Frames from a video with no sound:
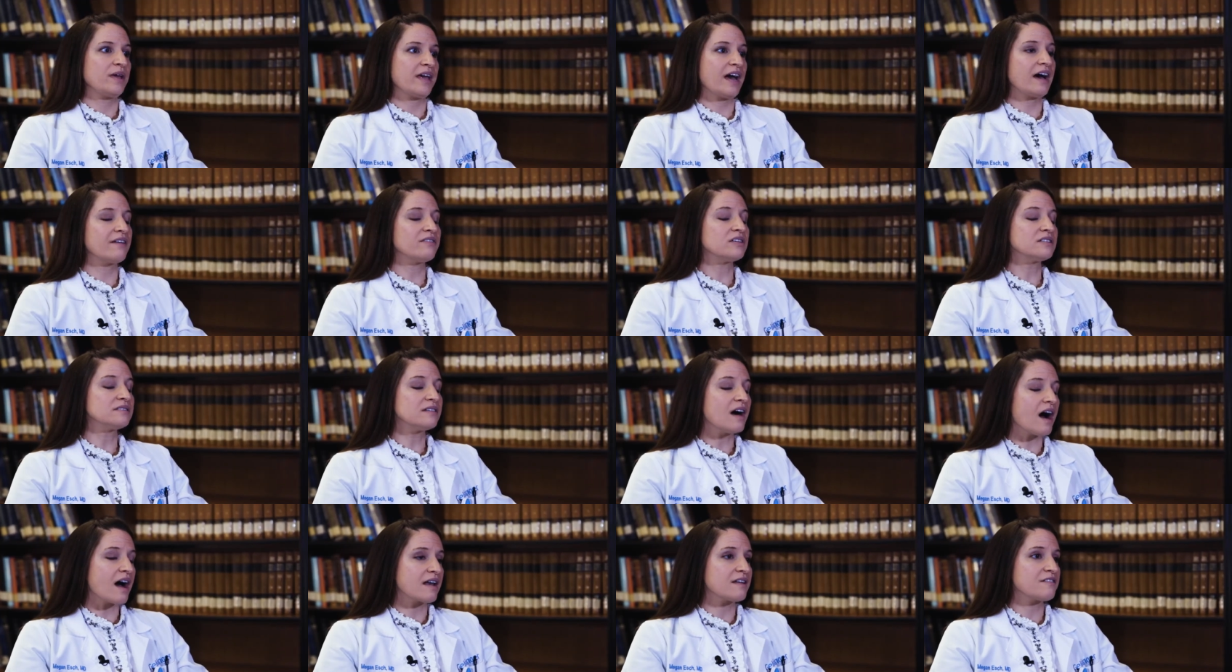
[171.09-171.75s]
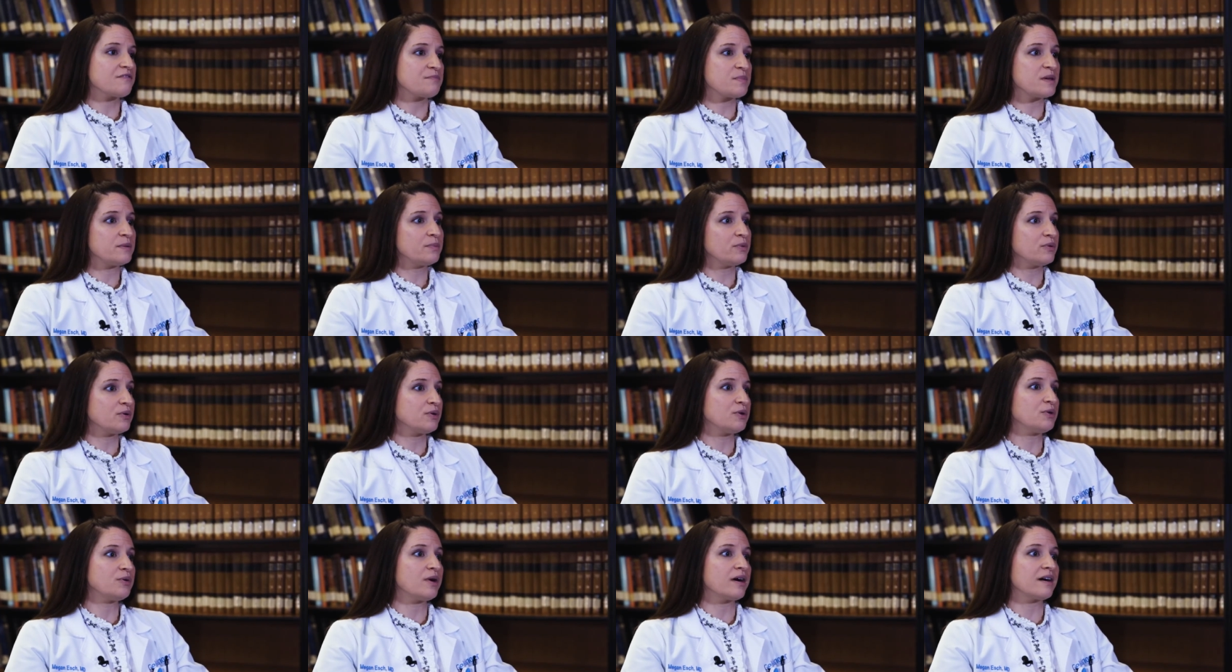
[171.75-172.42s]
We have a lot of
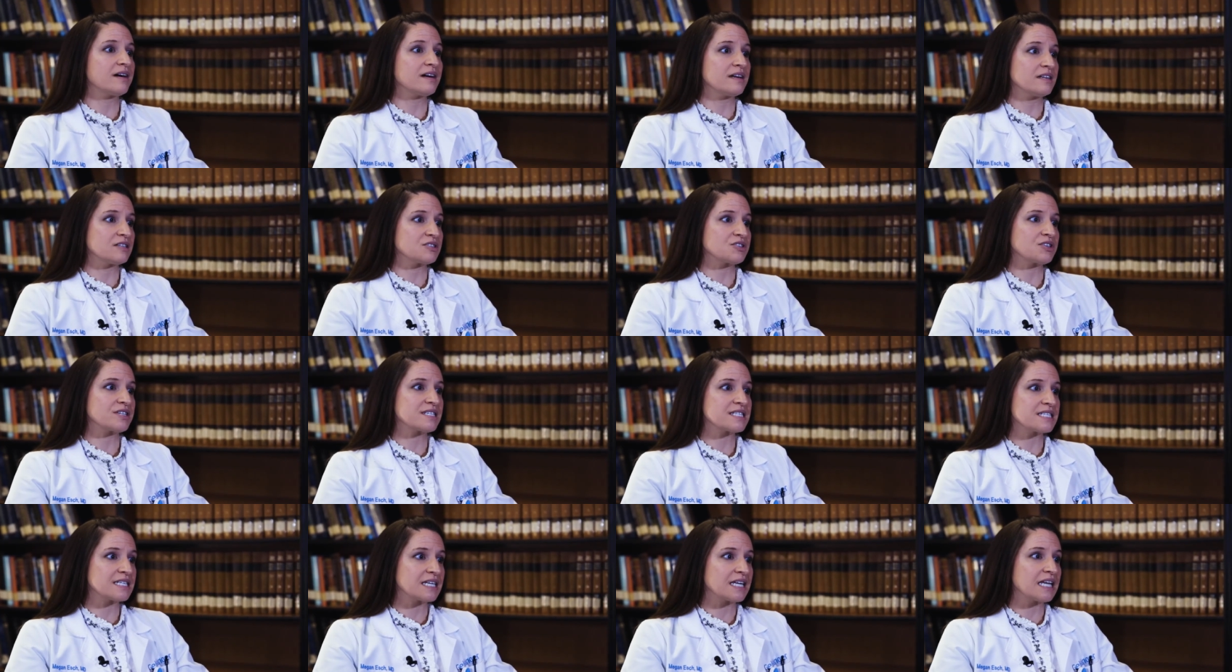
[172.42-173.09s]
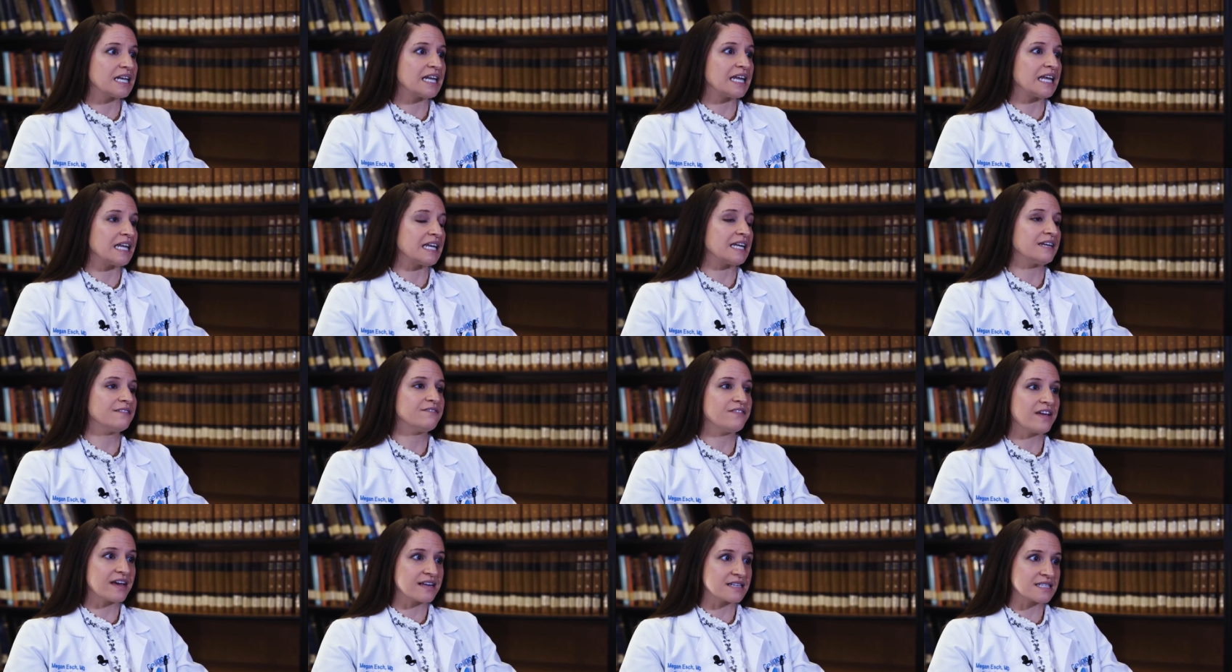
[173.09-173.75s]
people who are interested in
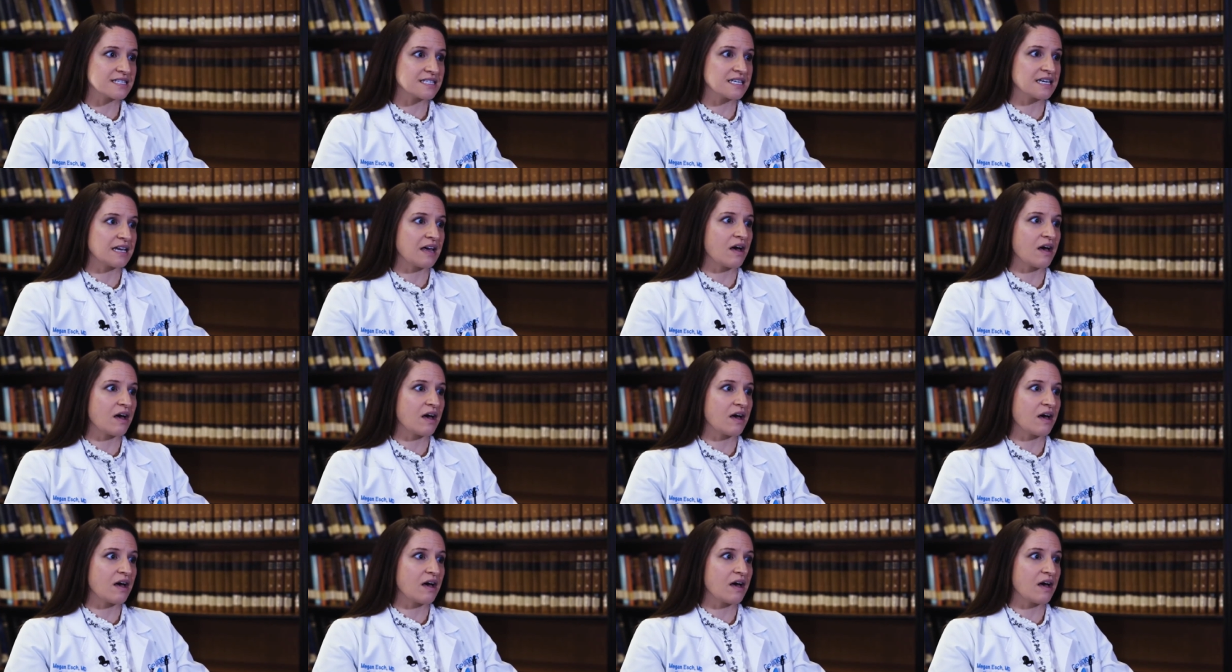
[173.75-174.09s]
advancing